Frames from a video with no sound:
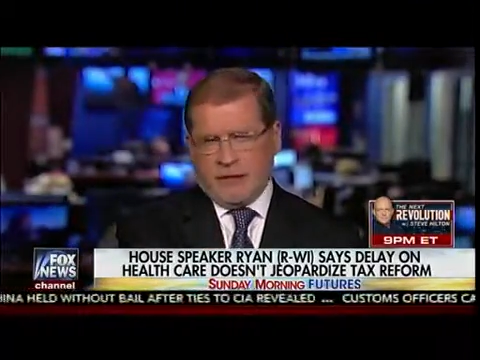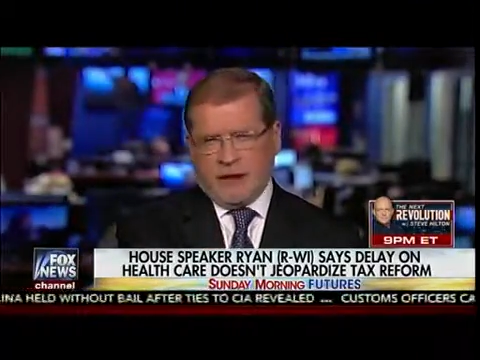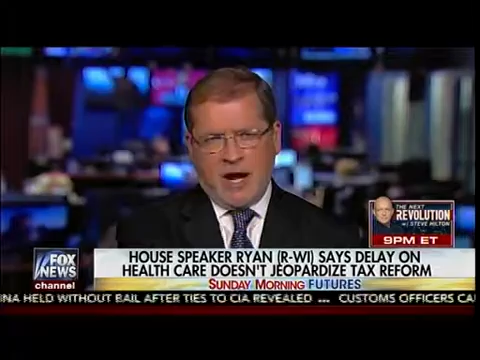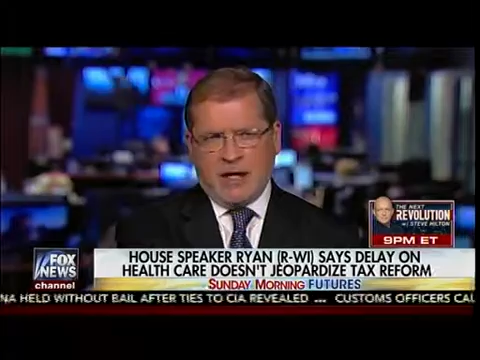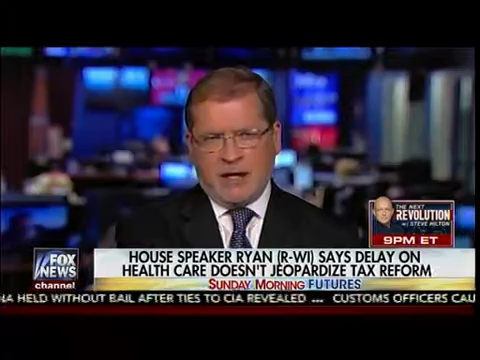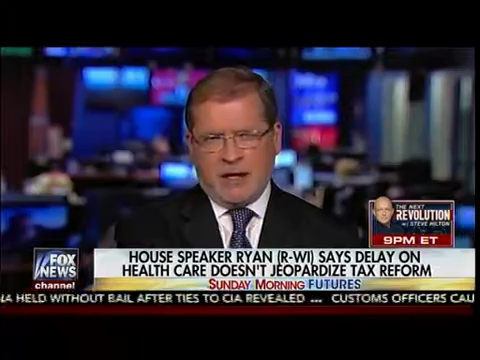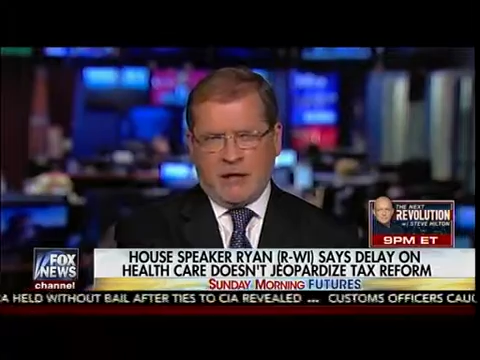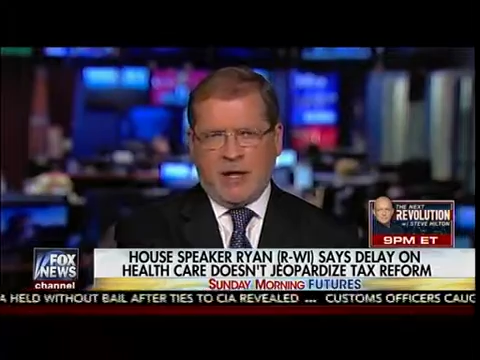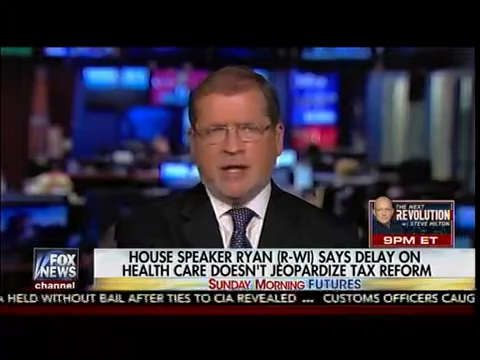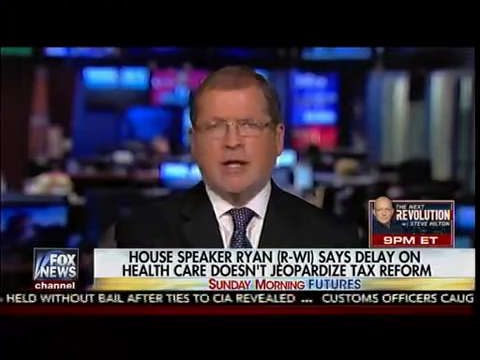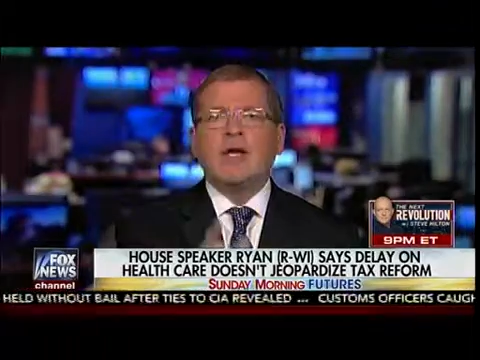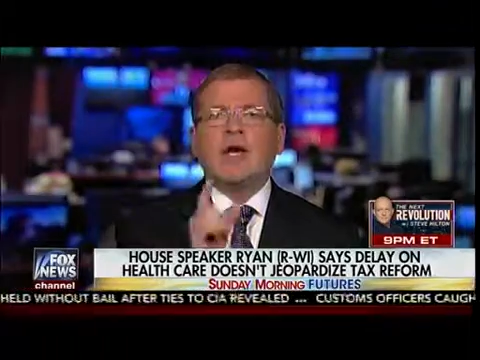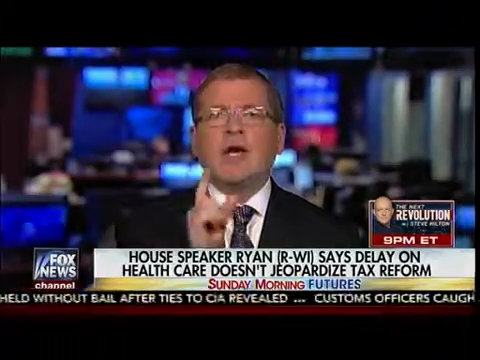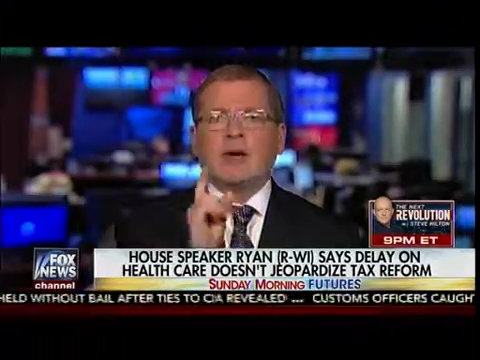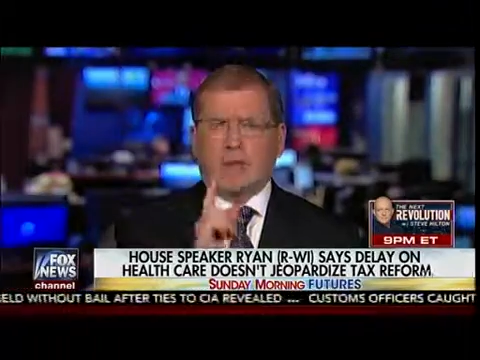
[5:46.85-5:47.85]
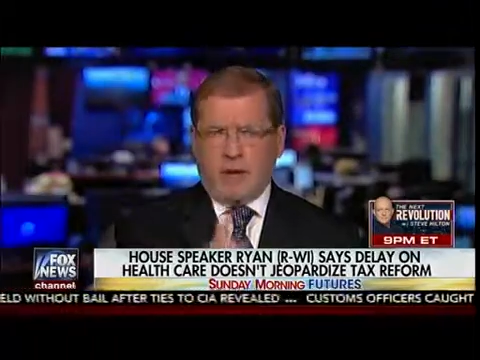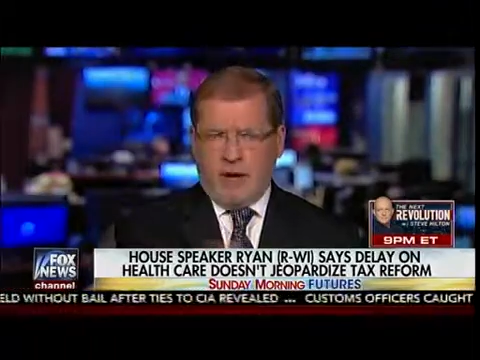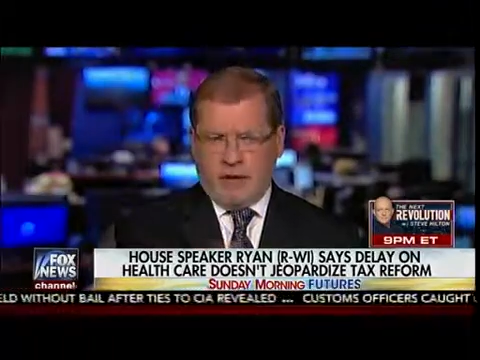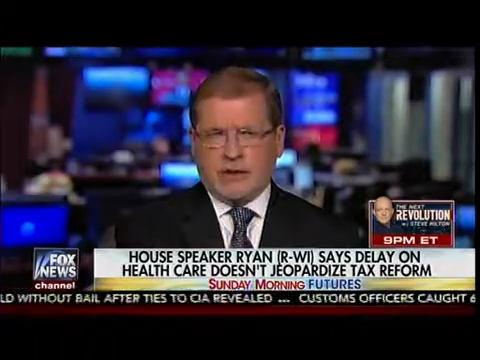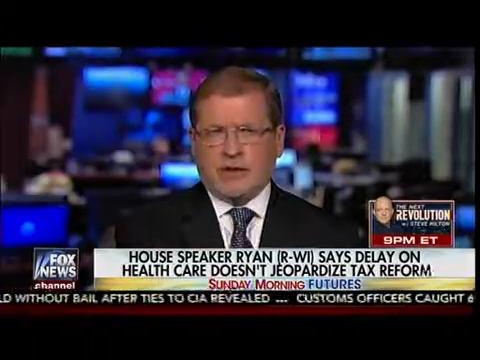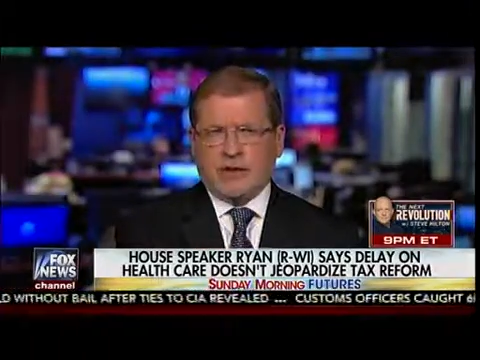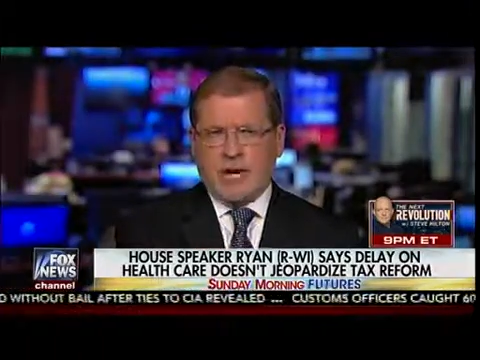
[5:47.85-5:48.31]
if you're not hearing,
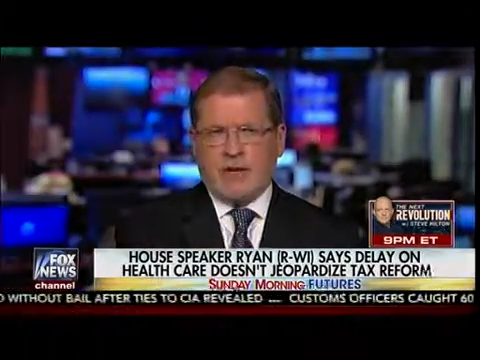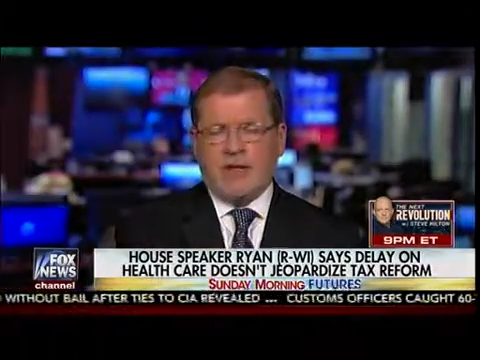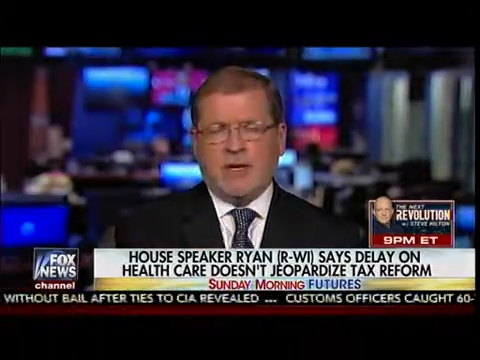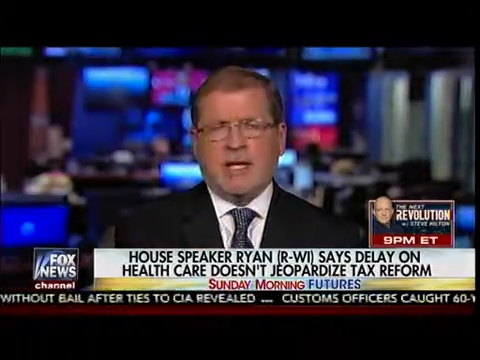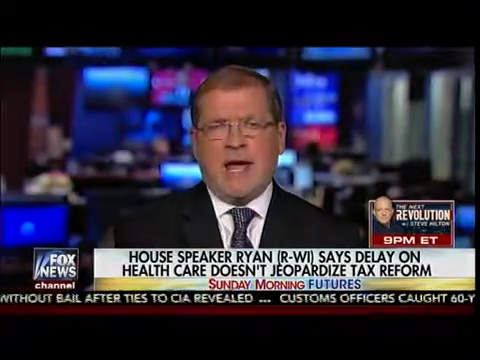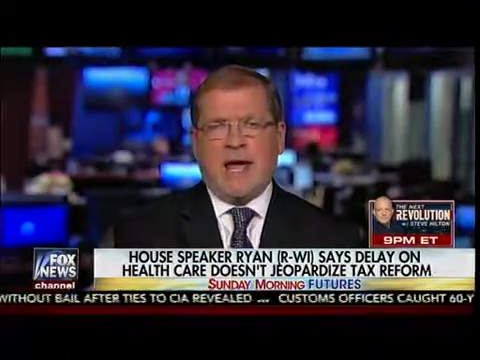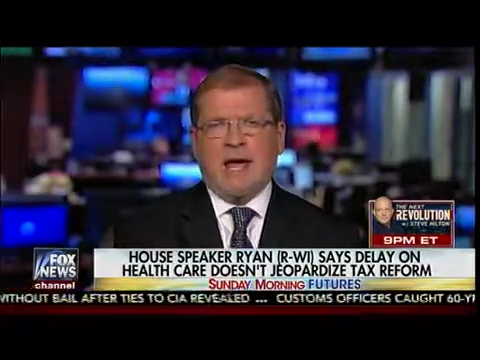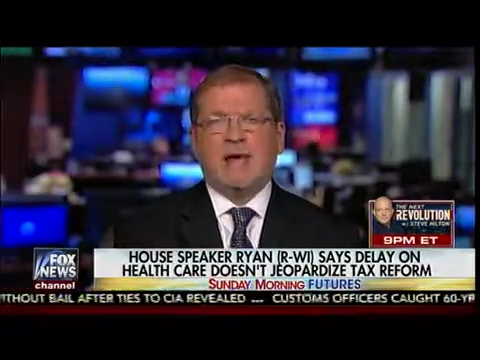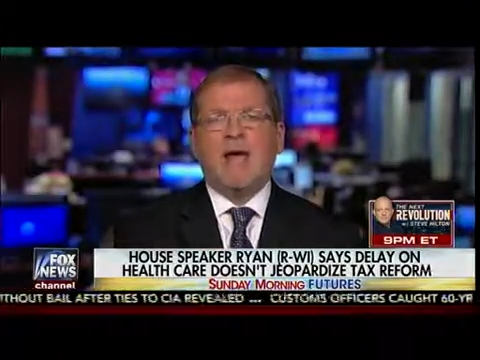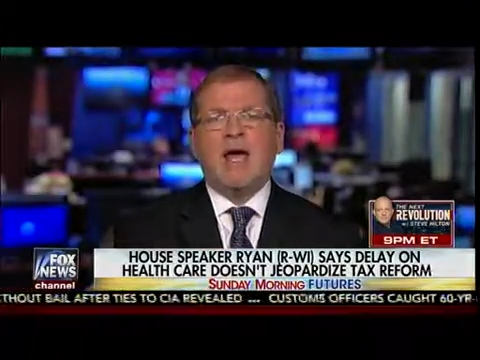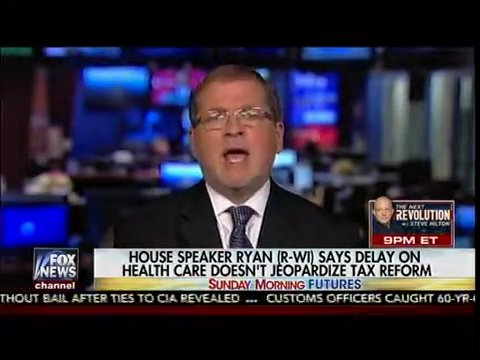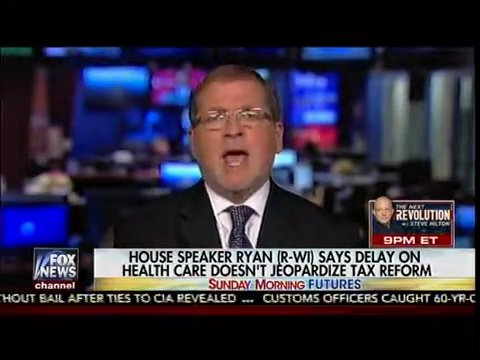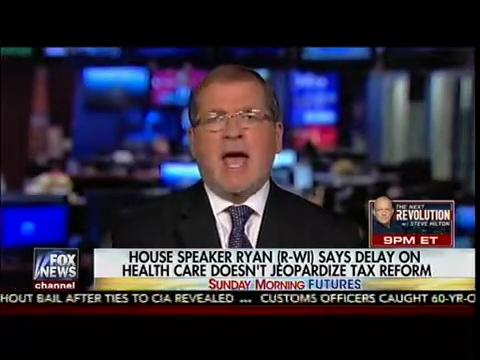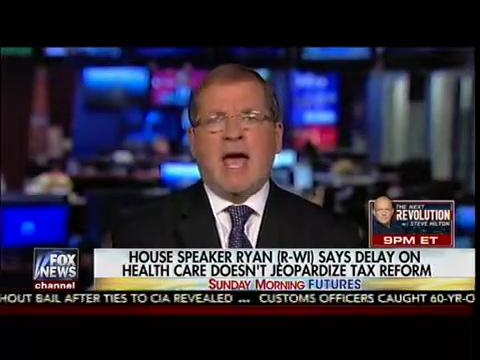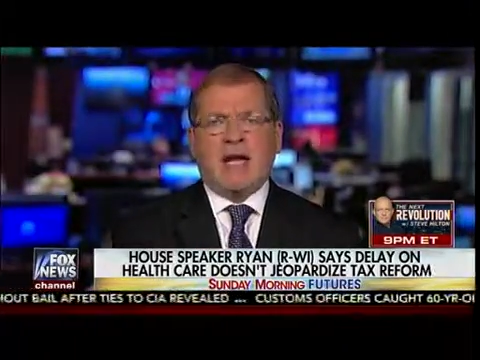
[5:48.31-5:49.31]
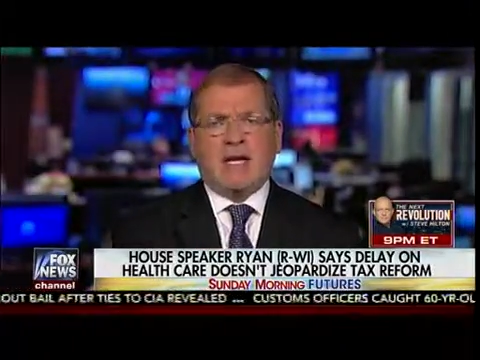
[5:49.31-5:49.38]
rates are coming down. And